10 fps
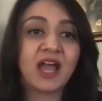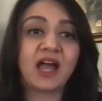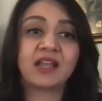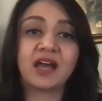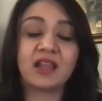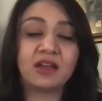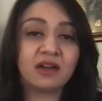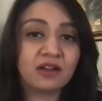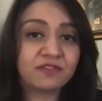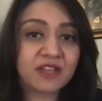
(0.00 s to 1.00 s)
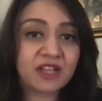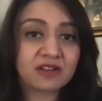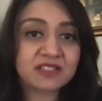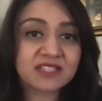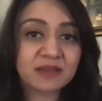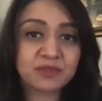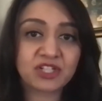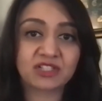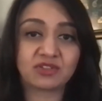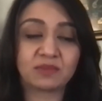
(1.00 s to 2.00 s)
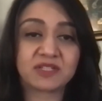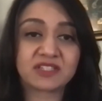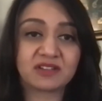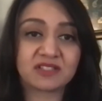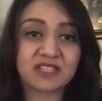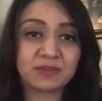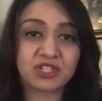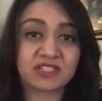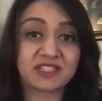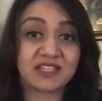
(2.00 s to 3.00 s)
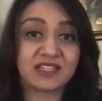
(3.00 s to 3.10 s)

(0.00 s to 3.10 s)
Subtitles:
and a lot of the conceptions or misconceptions that